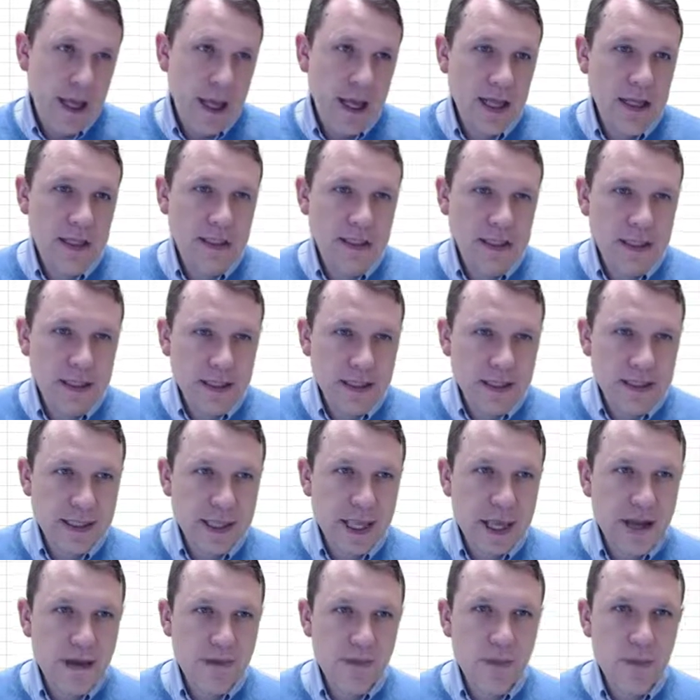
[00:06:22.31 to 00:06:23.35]
And it's going to
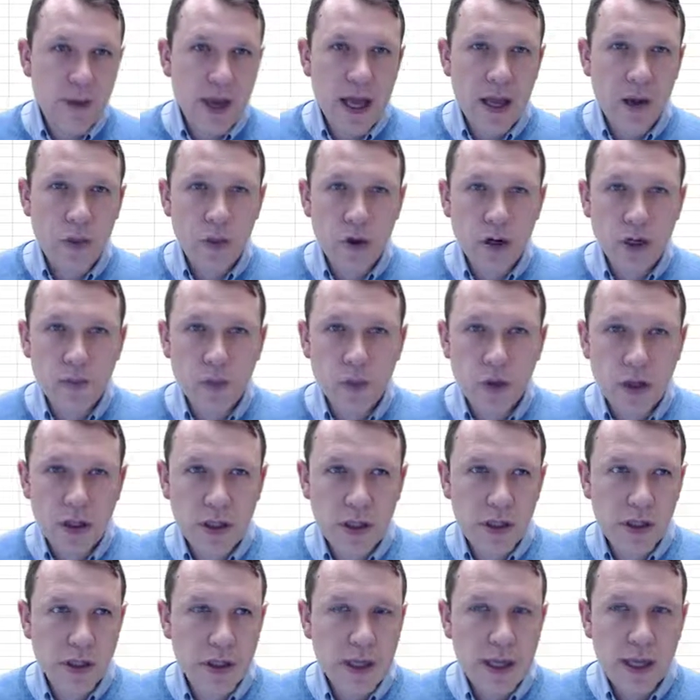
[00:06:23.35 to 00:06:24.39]
save my
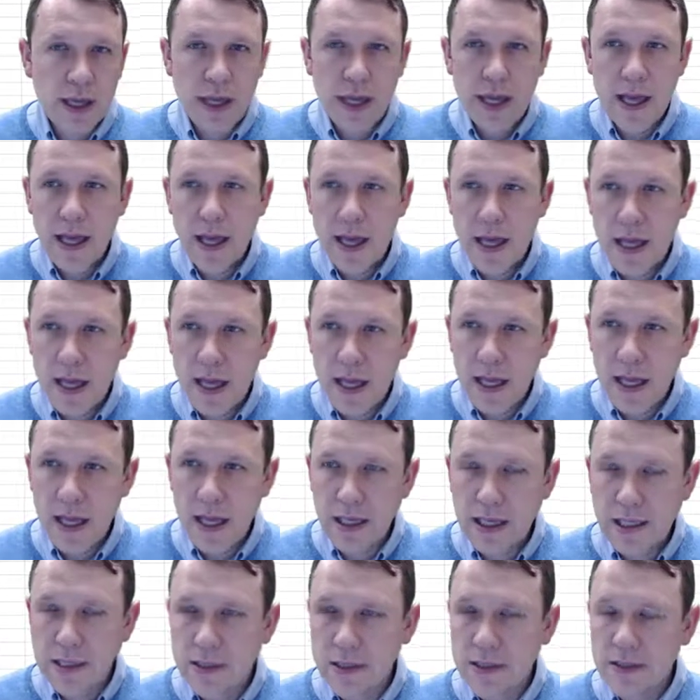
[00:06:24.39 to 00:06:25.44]
workbook and
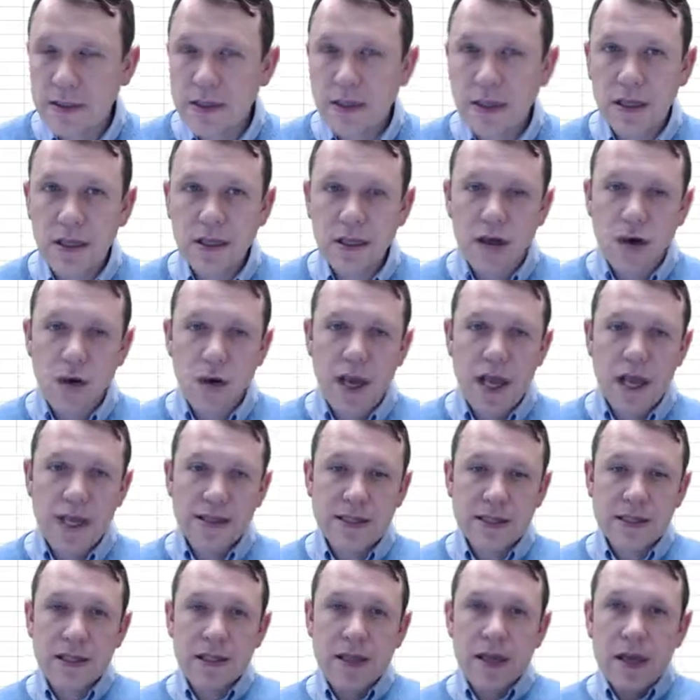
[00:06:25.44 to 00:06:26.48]
I can go
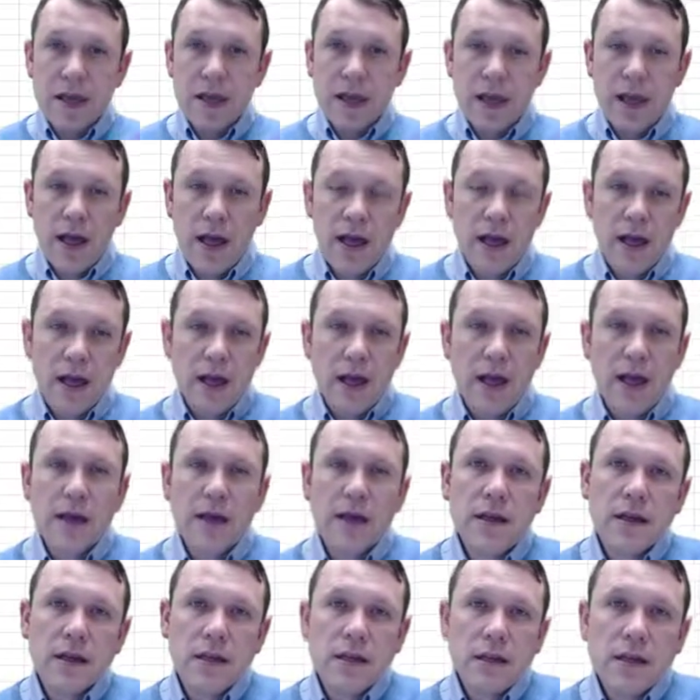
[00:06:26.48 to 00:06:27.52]
ahead and uh,
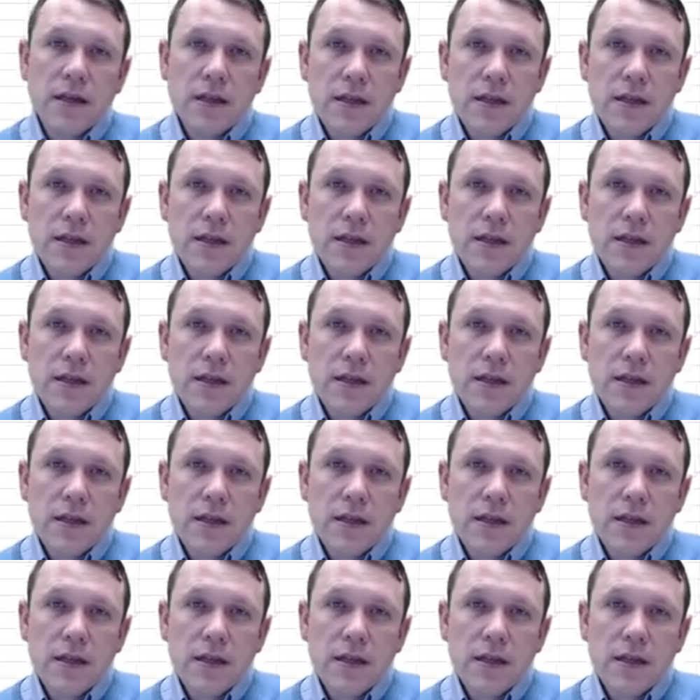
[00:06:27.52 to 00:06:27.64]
